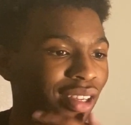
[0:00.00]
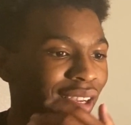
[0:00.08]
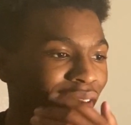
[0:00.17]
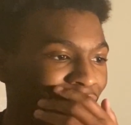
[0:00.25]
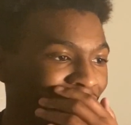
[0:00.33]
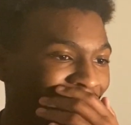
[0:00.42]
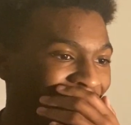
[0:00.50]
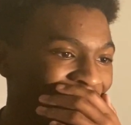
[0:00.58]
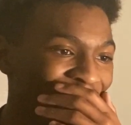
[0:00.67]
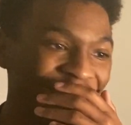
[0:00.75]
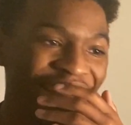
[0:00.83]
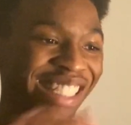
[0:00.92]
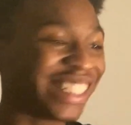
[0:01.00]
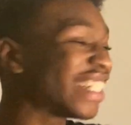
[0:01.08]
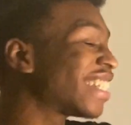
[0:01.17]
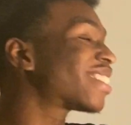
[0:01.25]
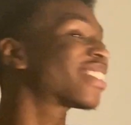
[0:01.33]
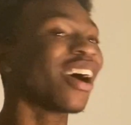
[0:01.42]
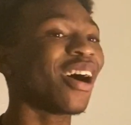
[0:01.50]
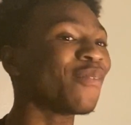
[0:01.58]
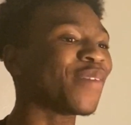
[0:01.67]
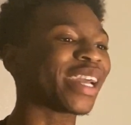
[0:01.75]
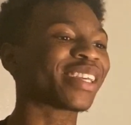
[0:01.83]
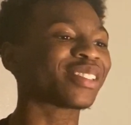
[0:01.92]
Like, oh man, this
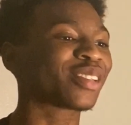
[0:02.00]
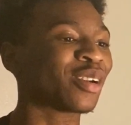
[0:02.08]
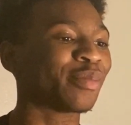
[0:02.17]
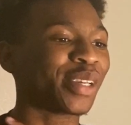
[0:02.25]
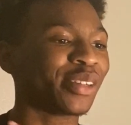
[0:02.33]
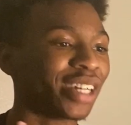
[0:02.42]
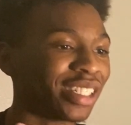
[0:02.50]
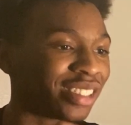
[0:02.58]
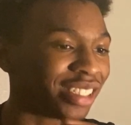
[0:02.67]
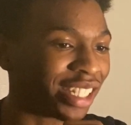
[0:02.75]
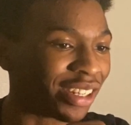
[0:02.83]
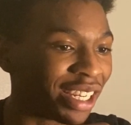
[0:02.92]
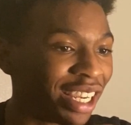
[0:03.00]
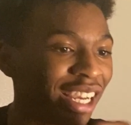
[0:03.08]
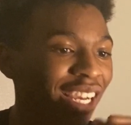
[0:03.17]
comeback is gonna be legendary.